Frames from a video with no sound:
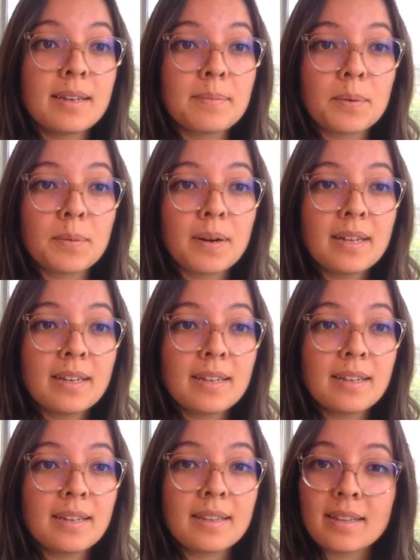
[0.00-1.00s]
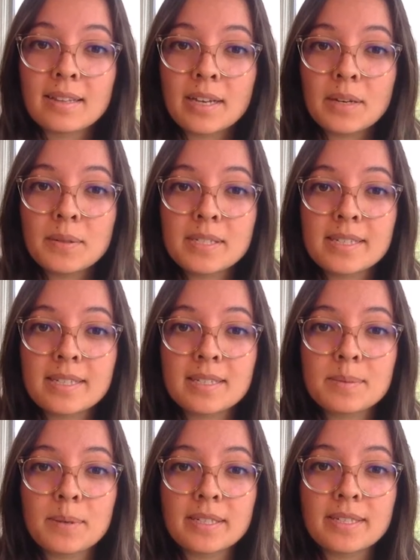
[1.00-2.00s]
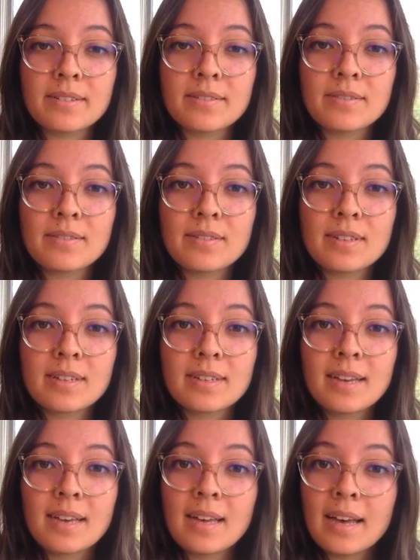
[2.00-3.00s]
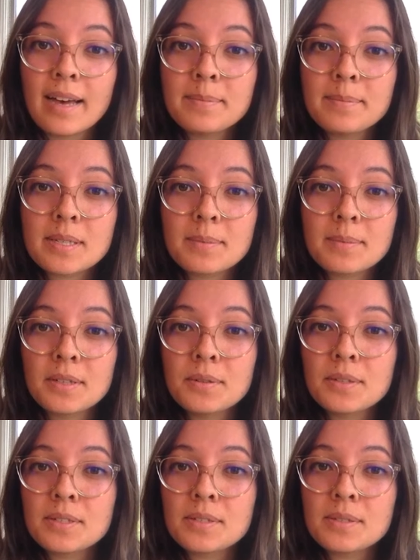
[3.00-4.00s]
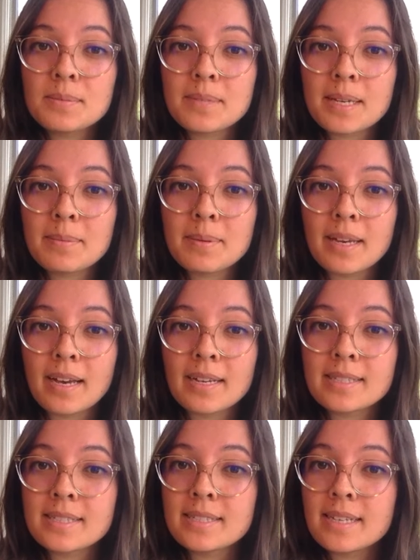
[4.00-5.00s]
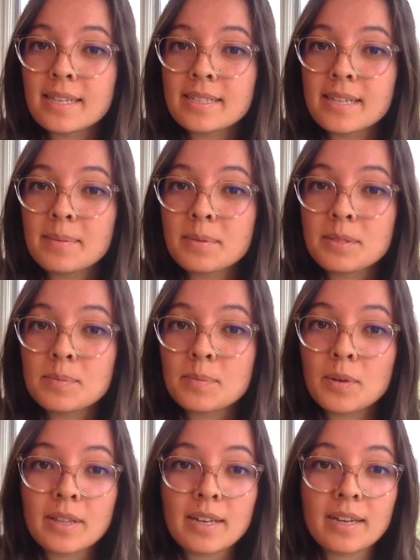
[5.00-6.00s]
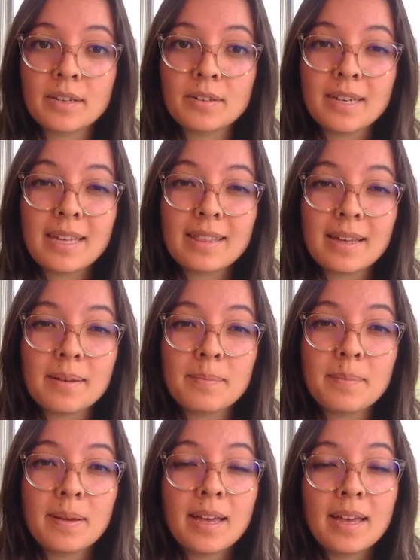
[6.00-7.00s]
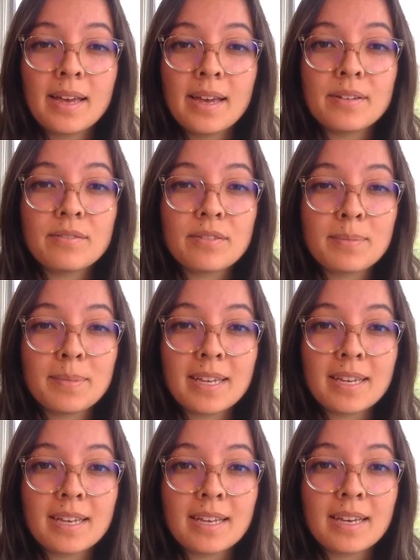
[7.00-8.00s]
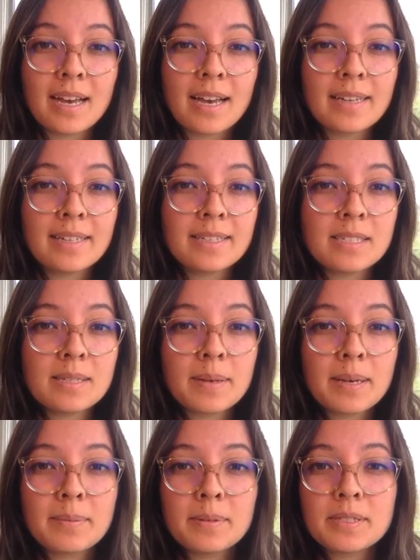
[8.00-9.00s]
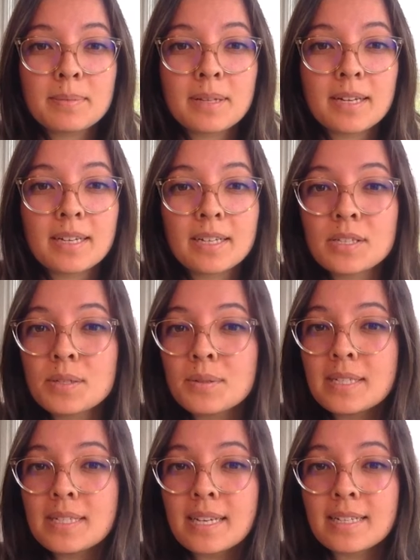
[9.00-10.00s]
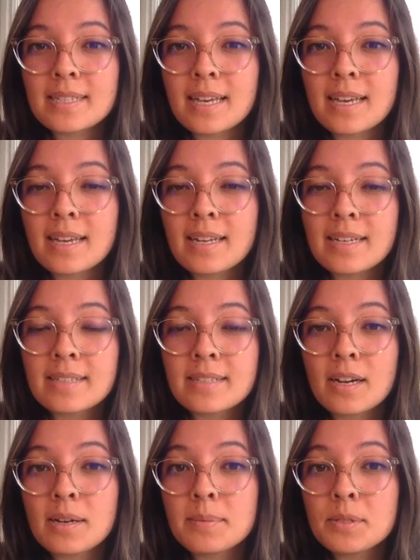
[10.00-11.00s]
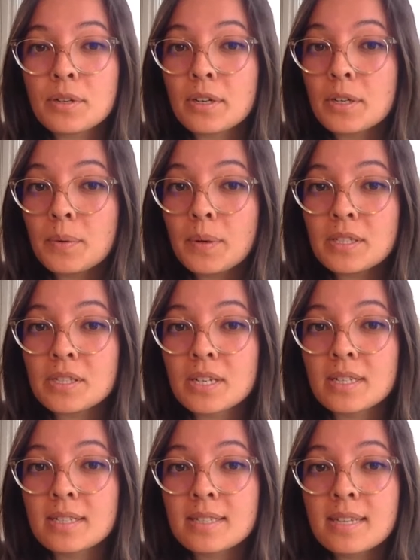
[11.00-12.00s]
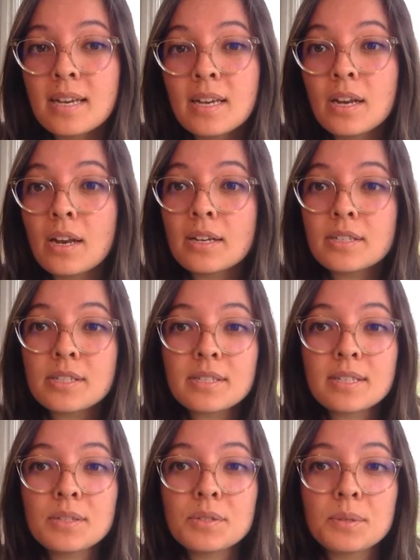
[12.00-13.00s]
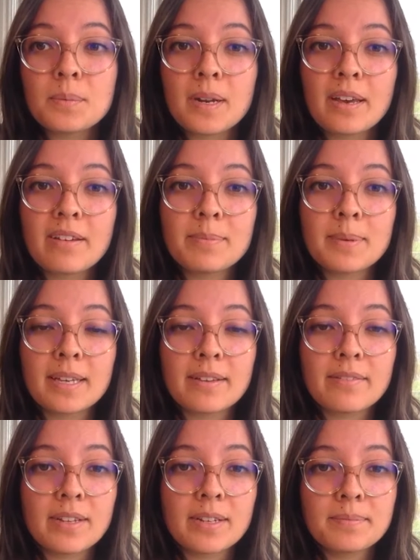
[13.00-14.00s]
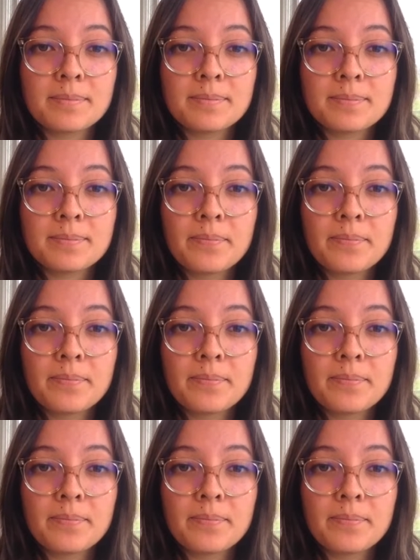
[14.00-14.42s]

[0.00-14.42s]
Number 1, the language is expressive. I'm someone who consumes APIs and data tables more than I create them, and for me, I need to be able to plug into a dataset and ask arbitrary questions, not just consume what I've been given.